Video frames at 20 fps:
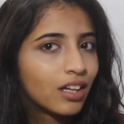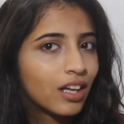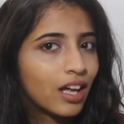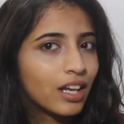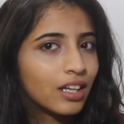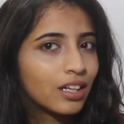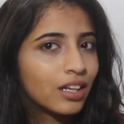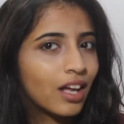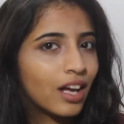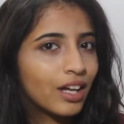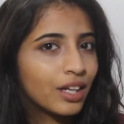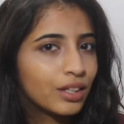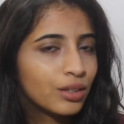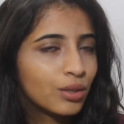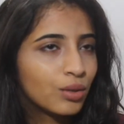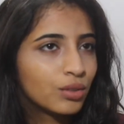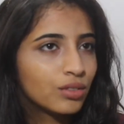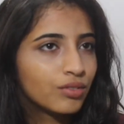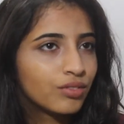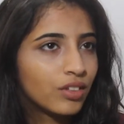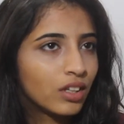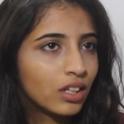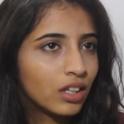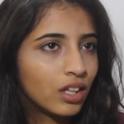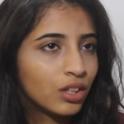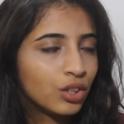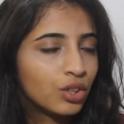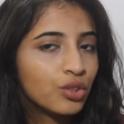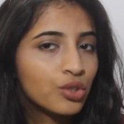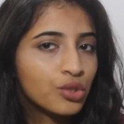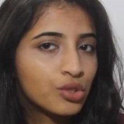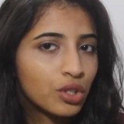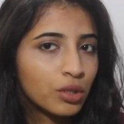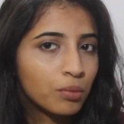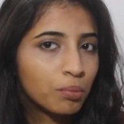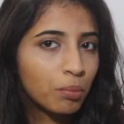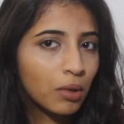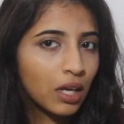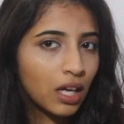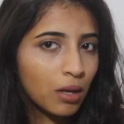and I don't feel like you
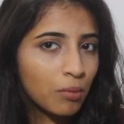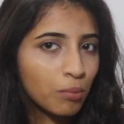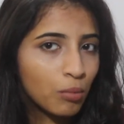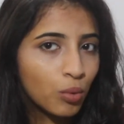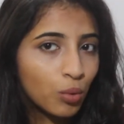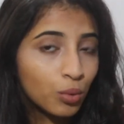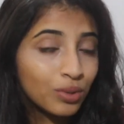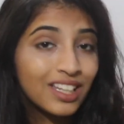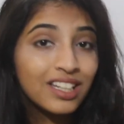should pay more